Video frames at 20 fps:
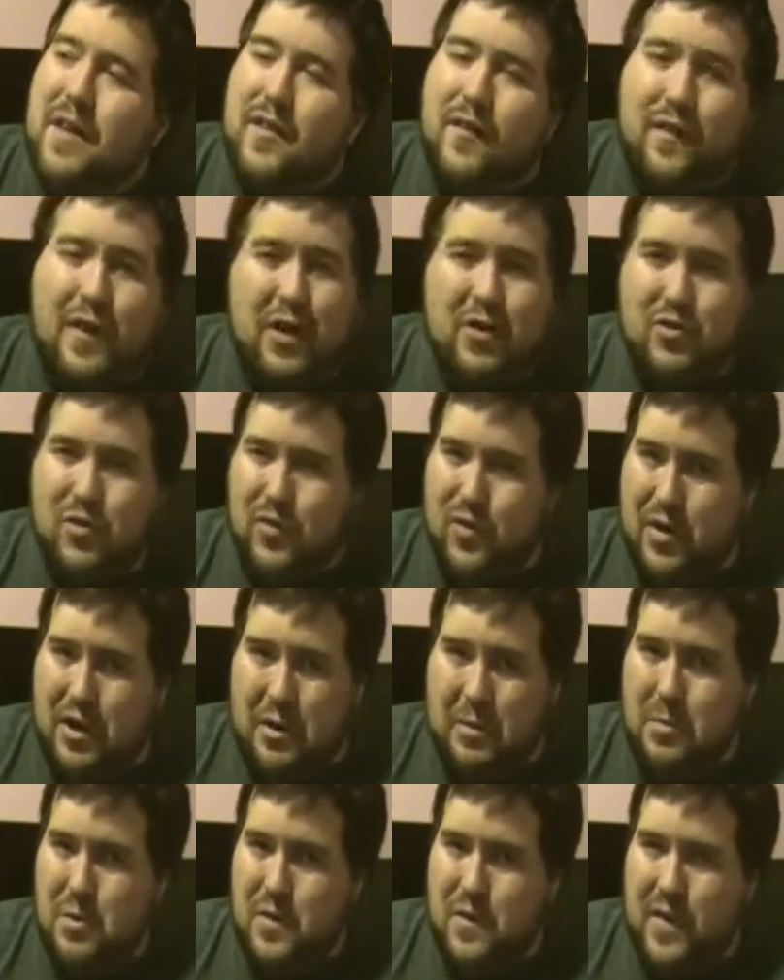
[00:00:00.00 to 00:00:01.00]
It's a very
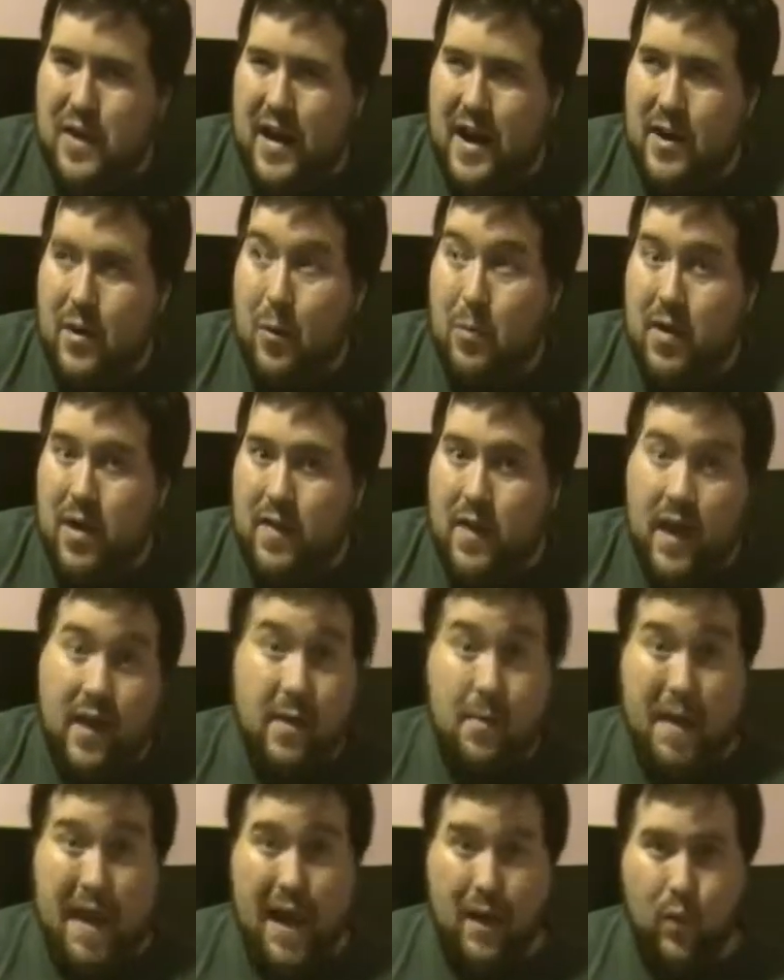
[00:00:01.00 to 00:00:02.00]
juvenile movie, and I don't mean
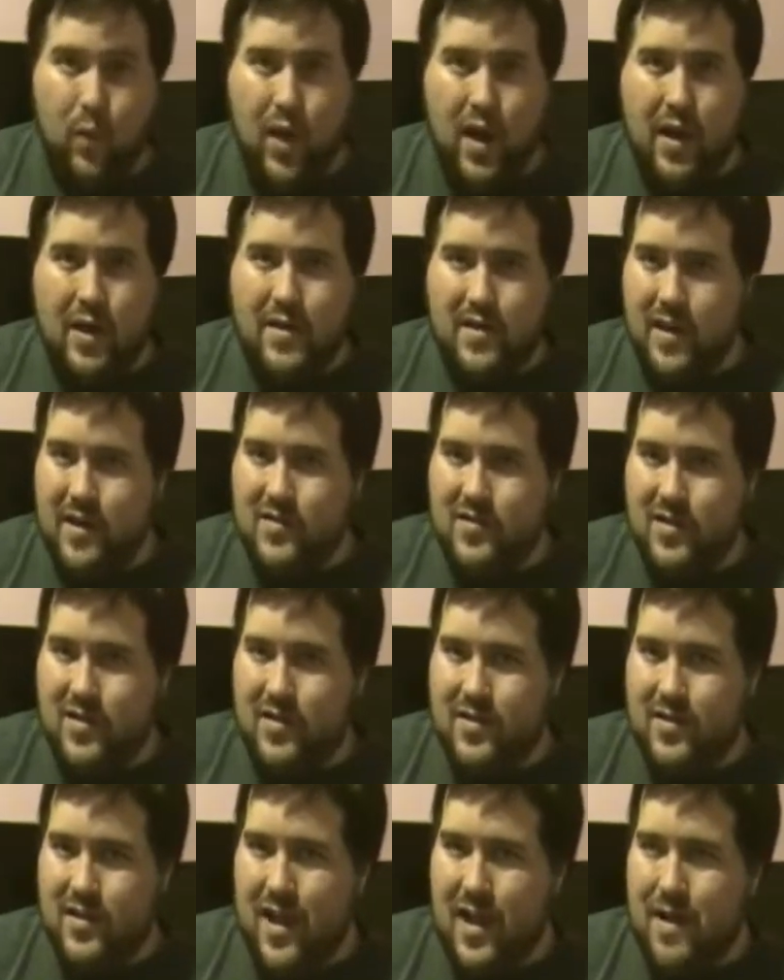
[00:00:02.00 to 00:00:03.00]
that in a bad way. It's
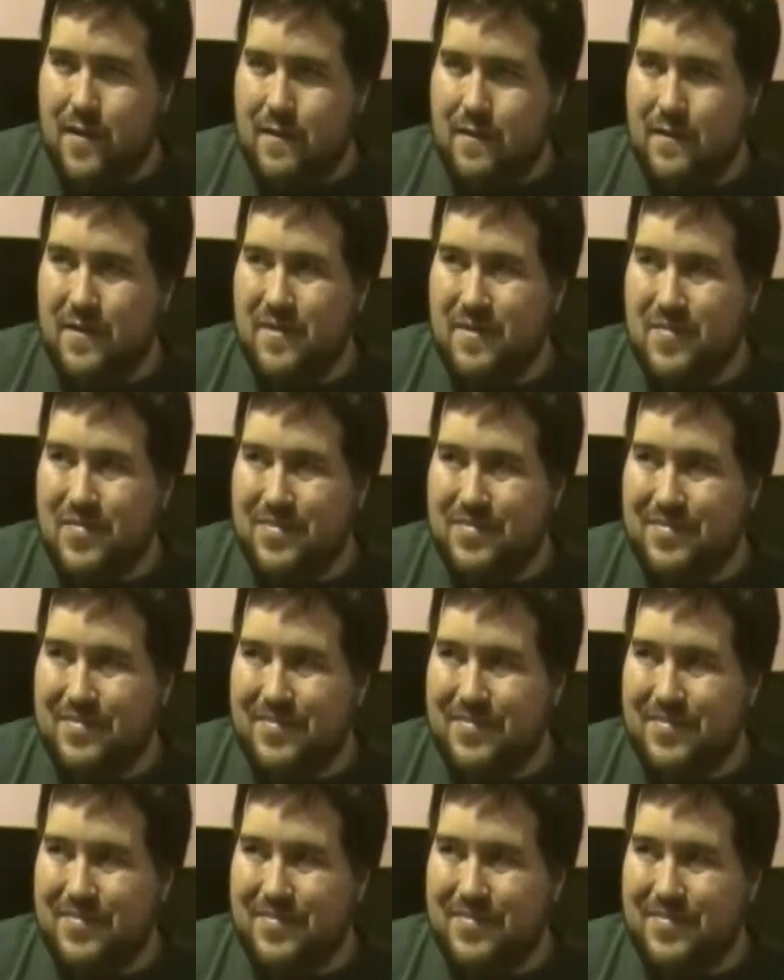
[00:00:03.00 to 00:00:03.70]
just kind of...